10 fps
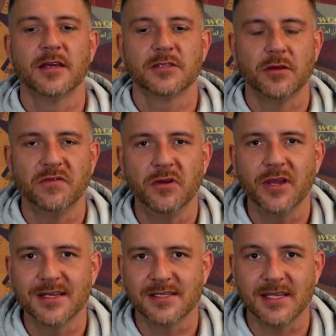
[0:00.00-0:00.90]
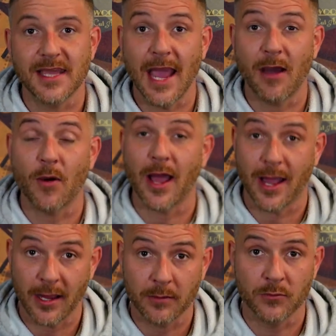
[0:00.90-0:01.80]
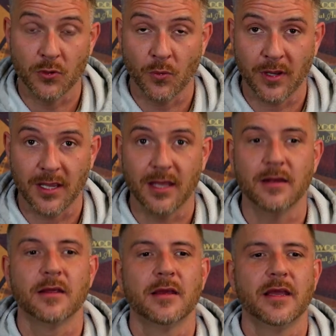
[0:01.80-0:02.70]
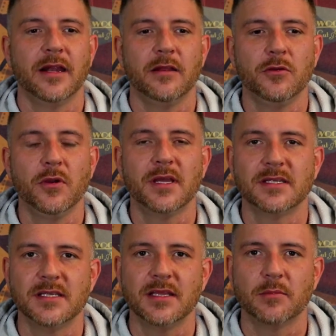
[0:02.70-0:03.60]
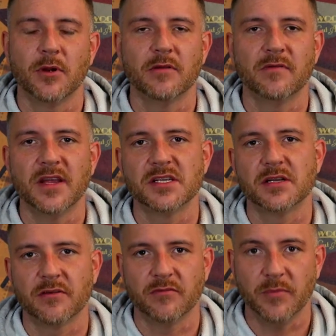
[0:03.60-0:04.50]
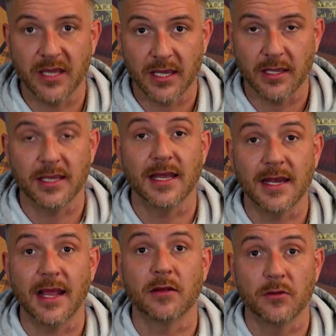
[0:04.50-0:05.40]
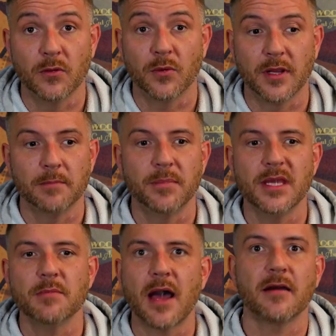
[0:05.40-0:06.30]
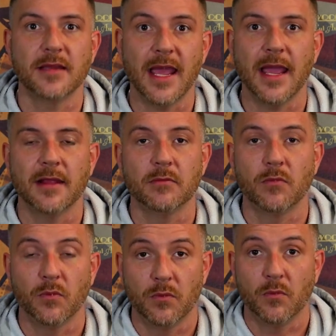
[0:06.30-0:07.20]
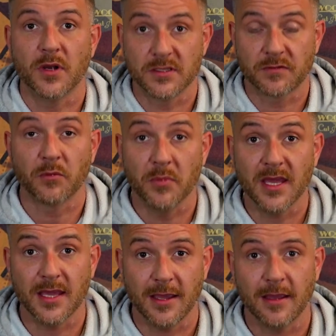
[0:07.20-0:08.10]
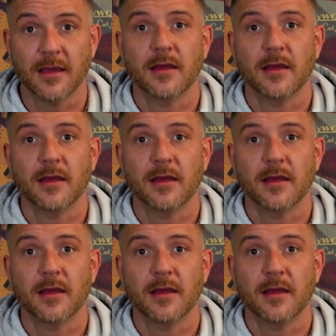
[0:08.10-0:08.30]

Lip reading: So if you can see how I'm doing it, and then you can see the motivation of me getting out and doing it, being my dad was for me,